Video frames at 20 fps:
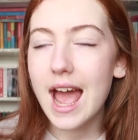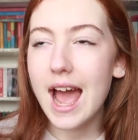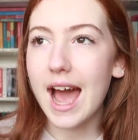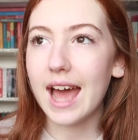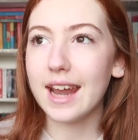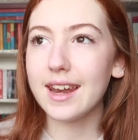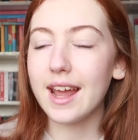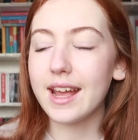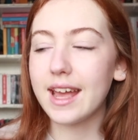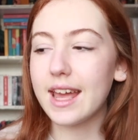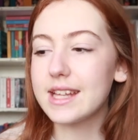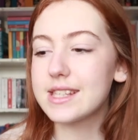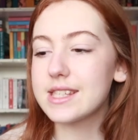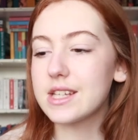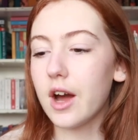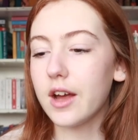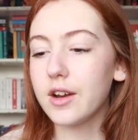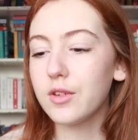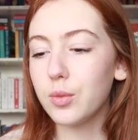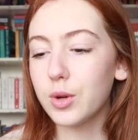And like,
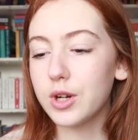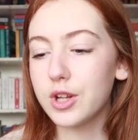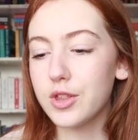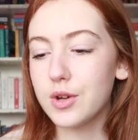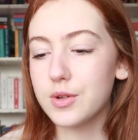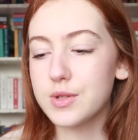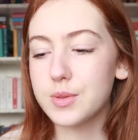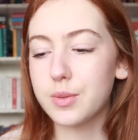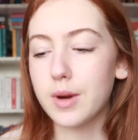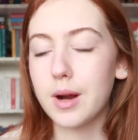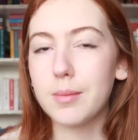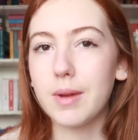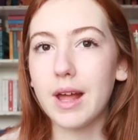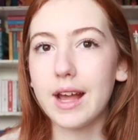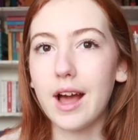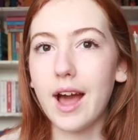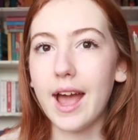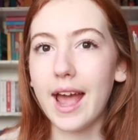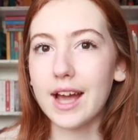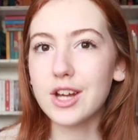it's kind of one of those where I'm
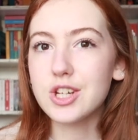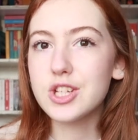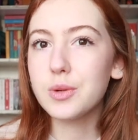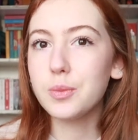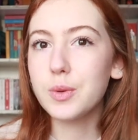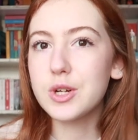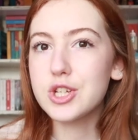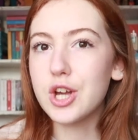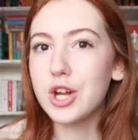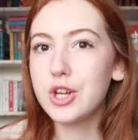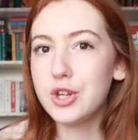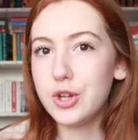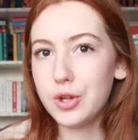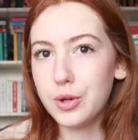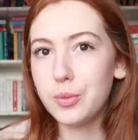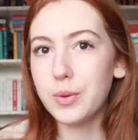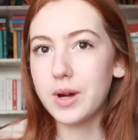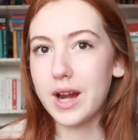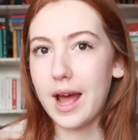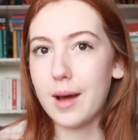like, I actually wish I
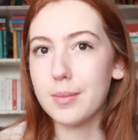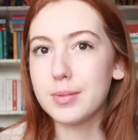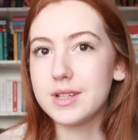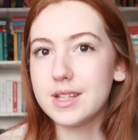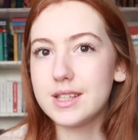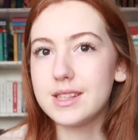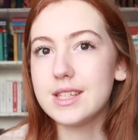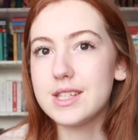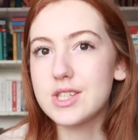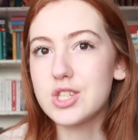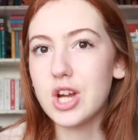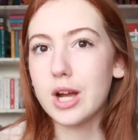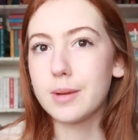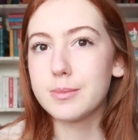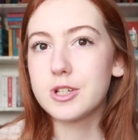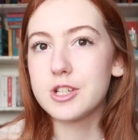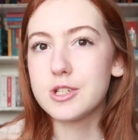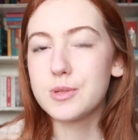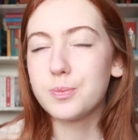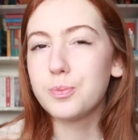knew what happened in these
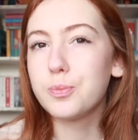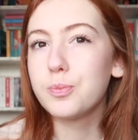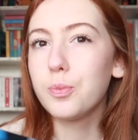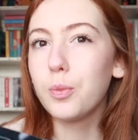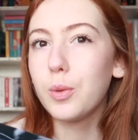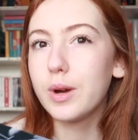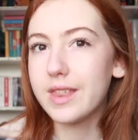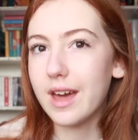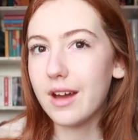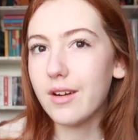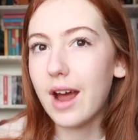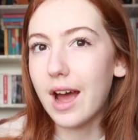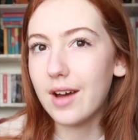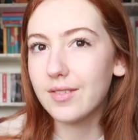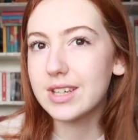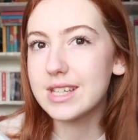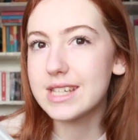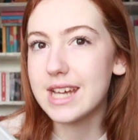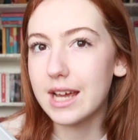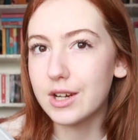chapters without
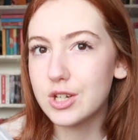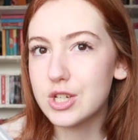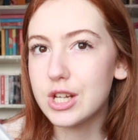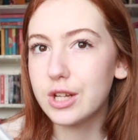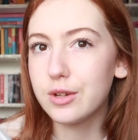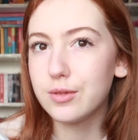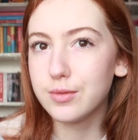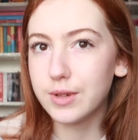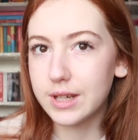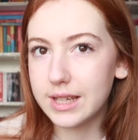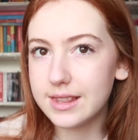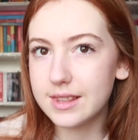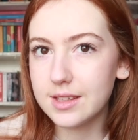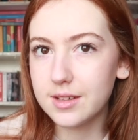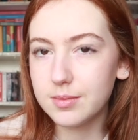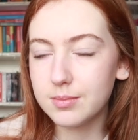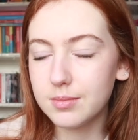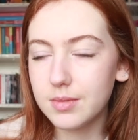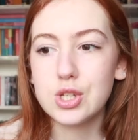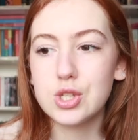having to actually read
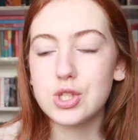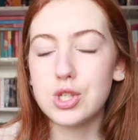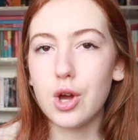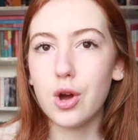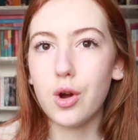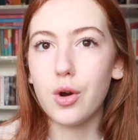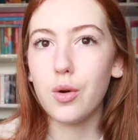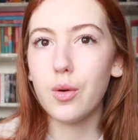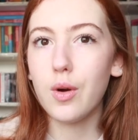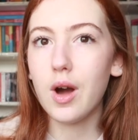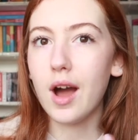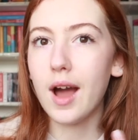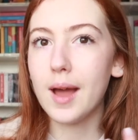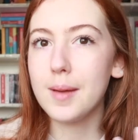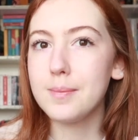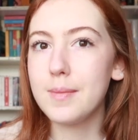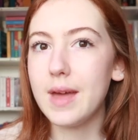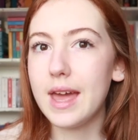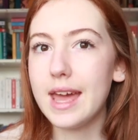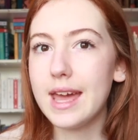them. So I
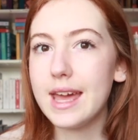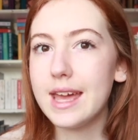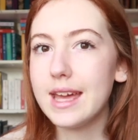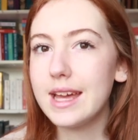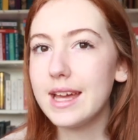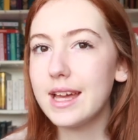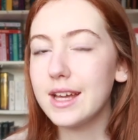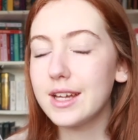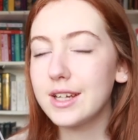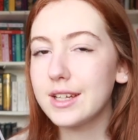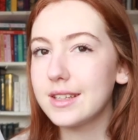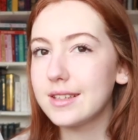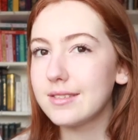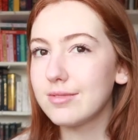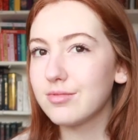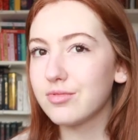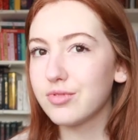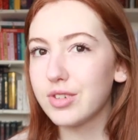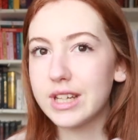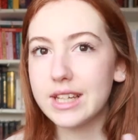may
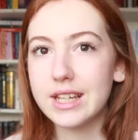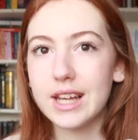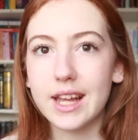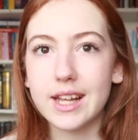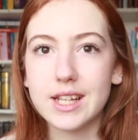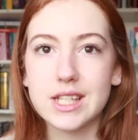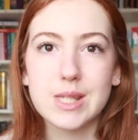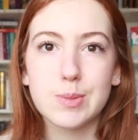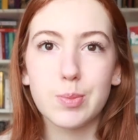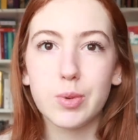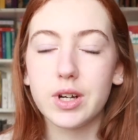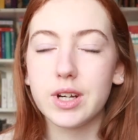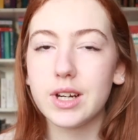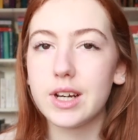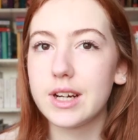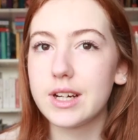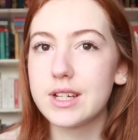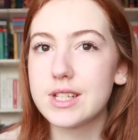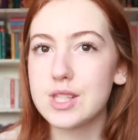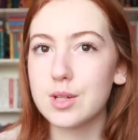read like a
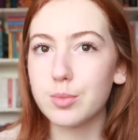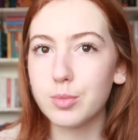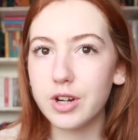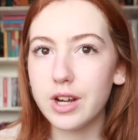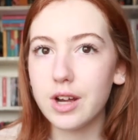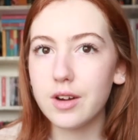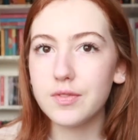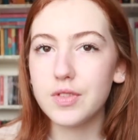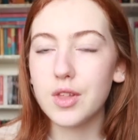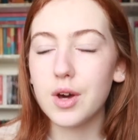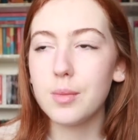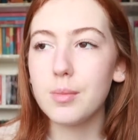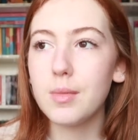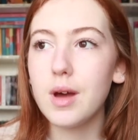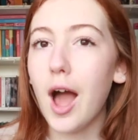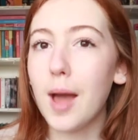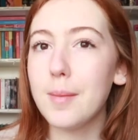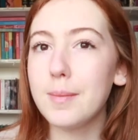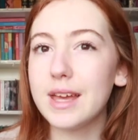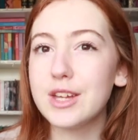spoiler summary of them.
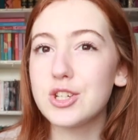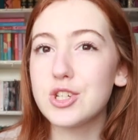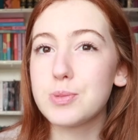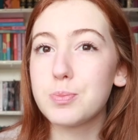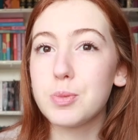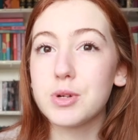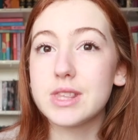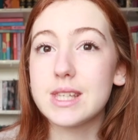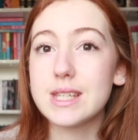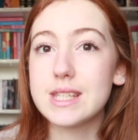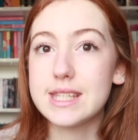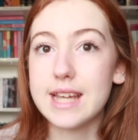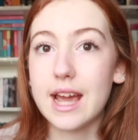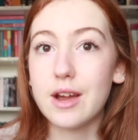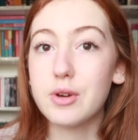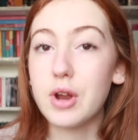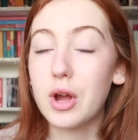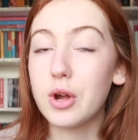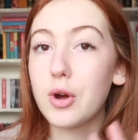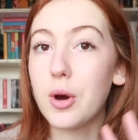I may just put this
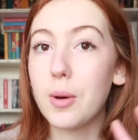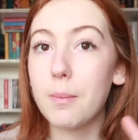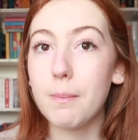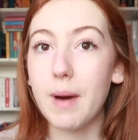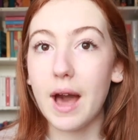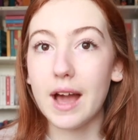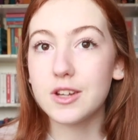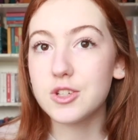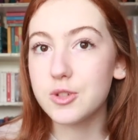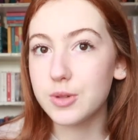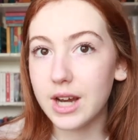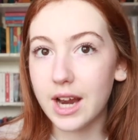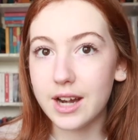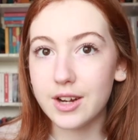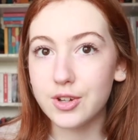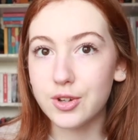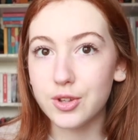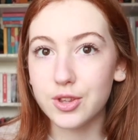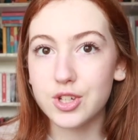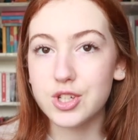down and come back to it at
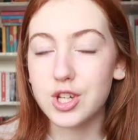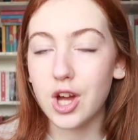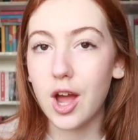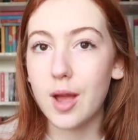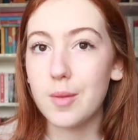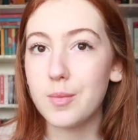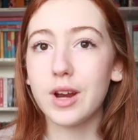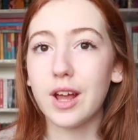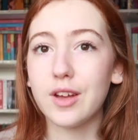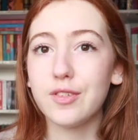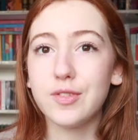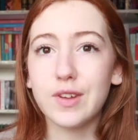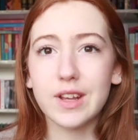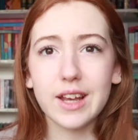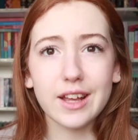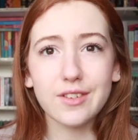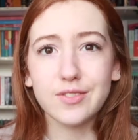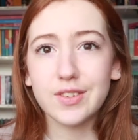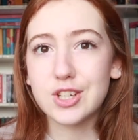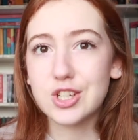another time when I feel
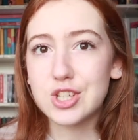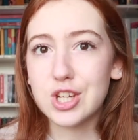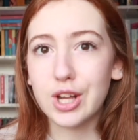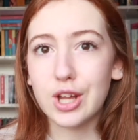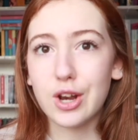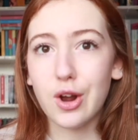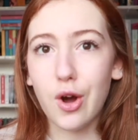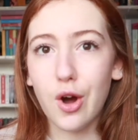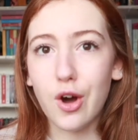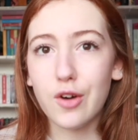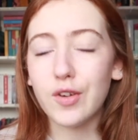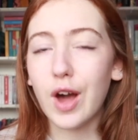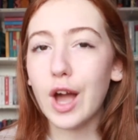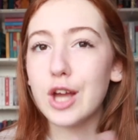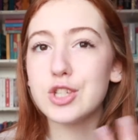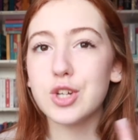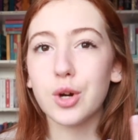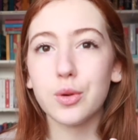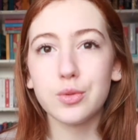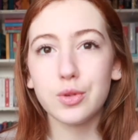like finishing it off. I
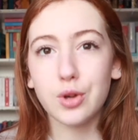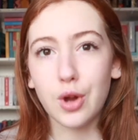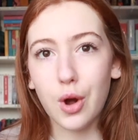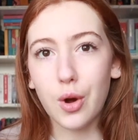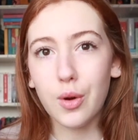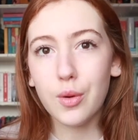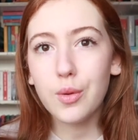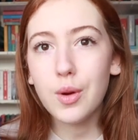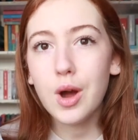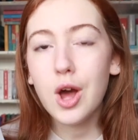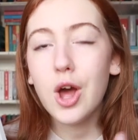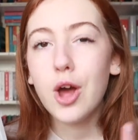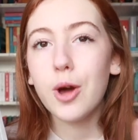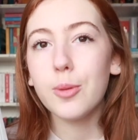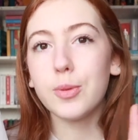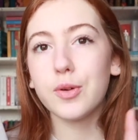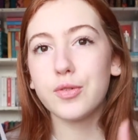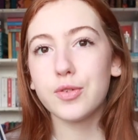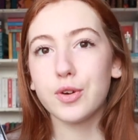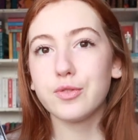don't know.
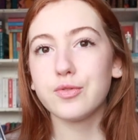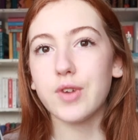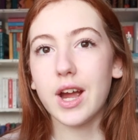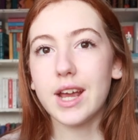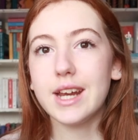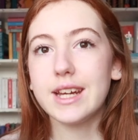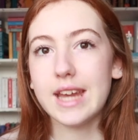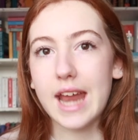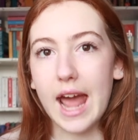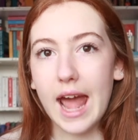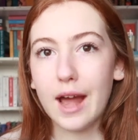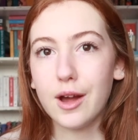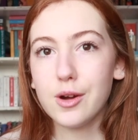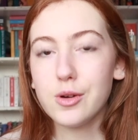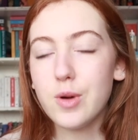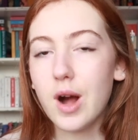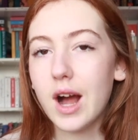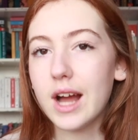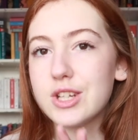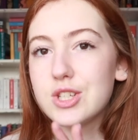But for right
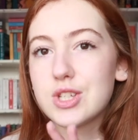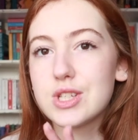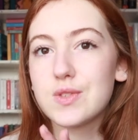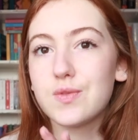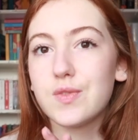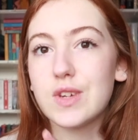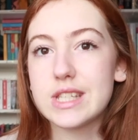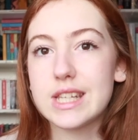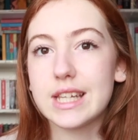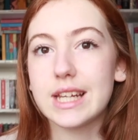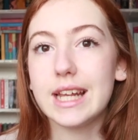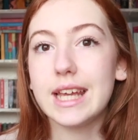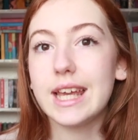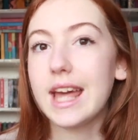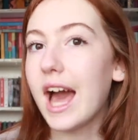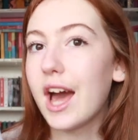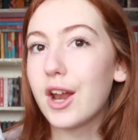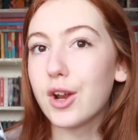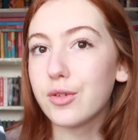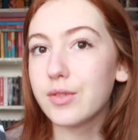now, I just physically
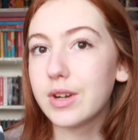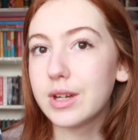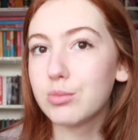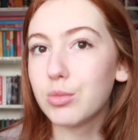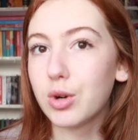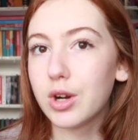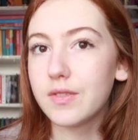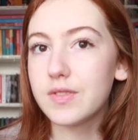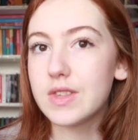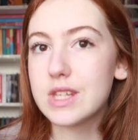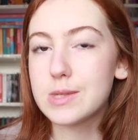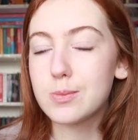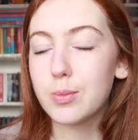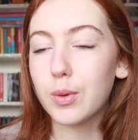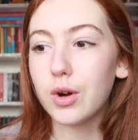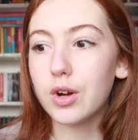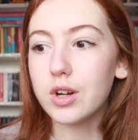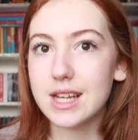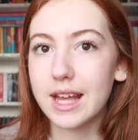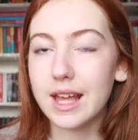cannot read more of this
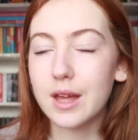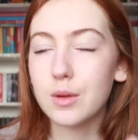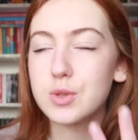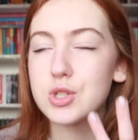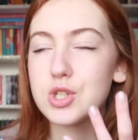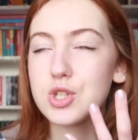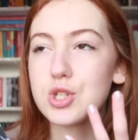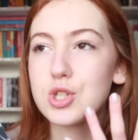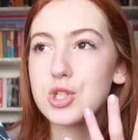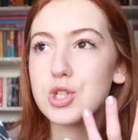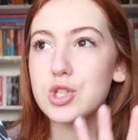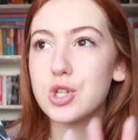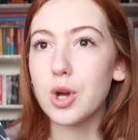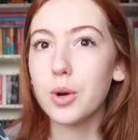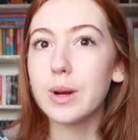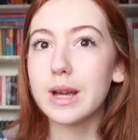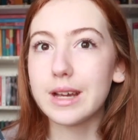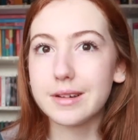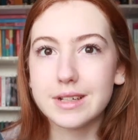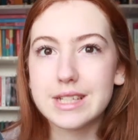book. Like, it was just
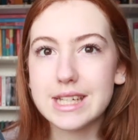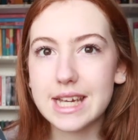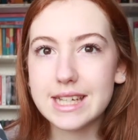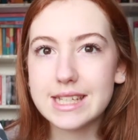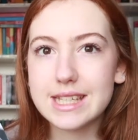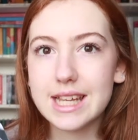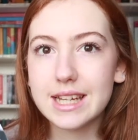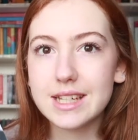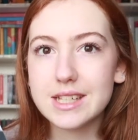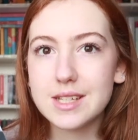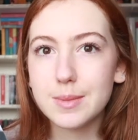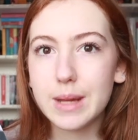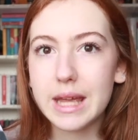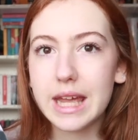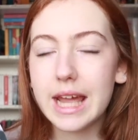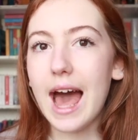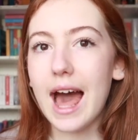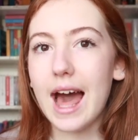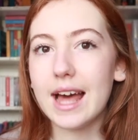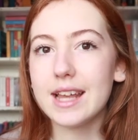so irritating to
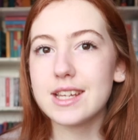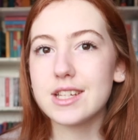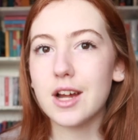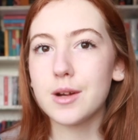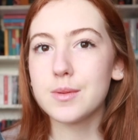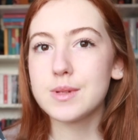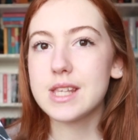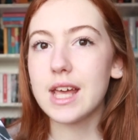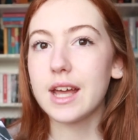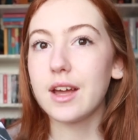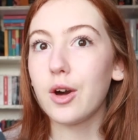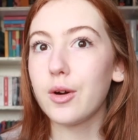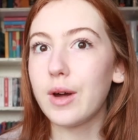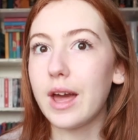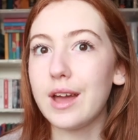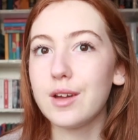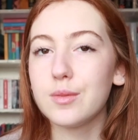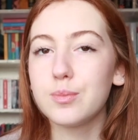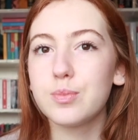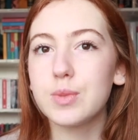me. And I was like,
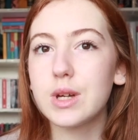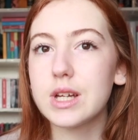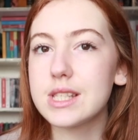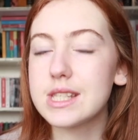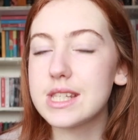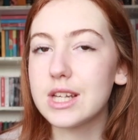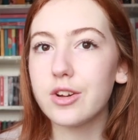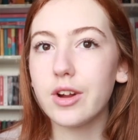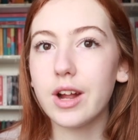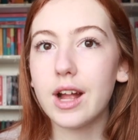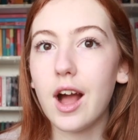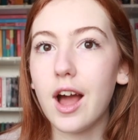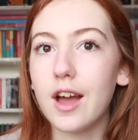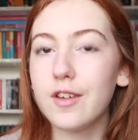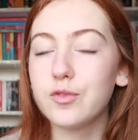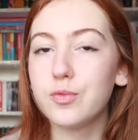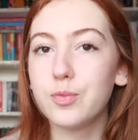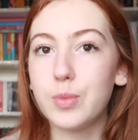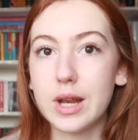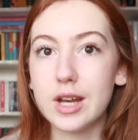okay, considering
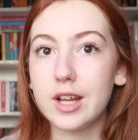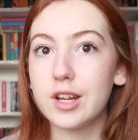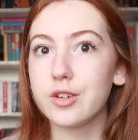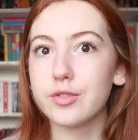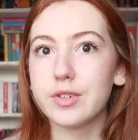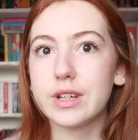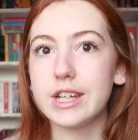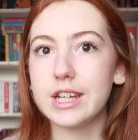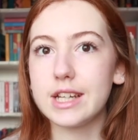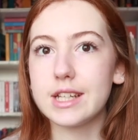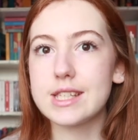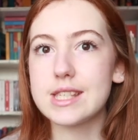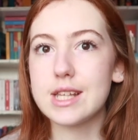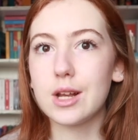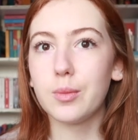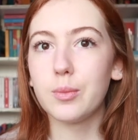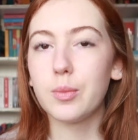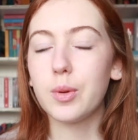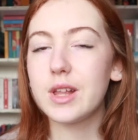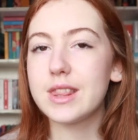I've been in a reading
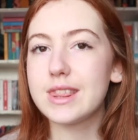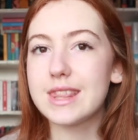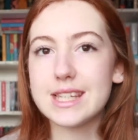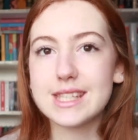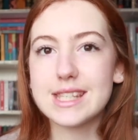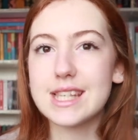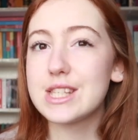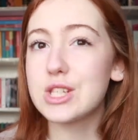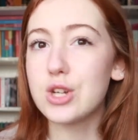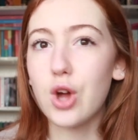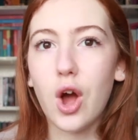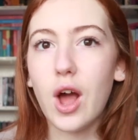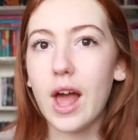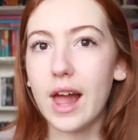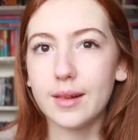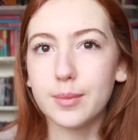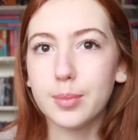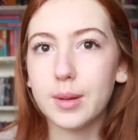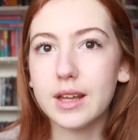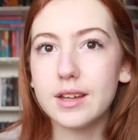slump, this is not
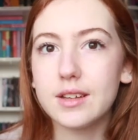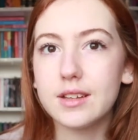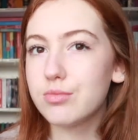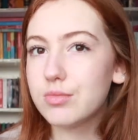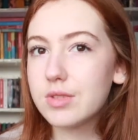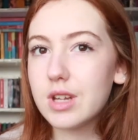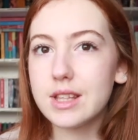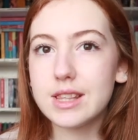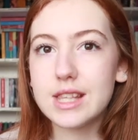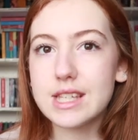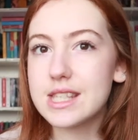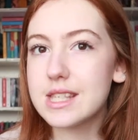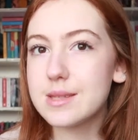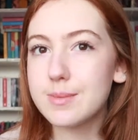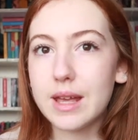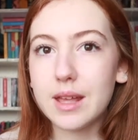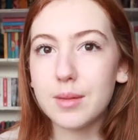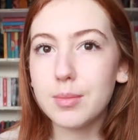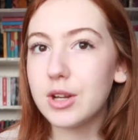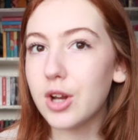helping. This is
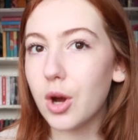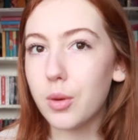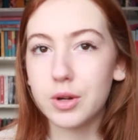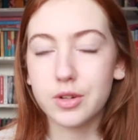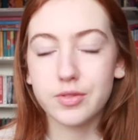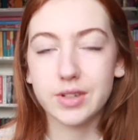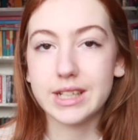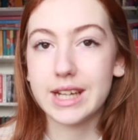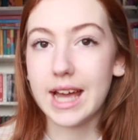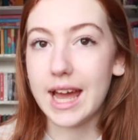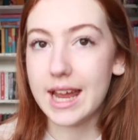making me not want to read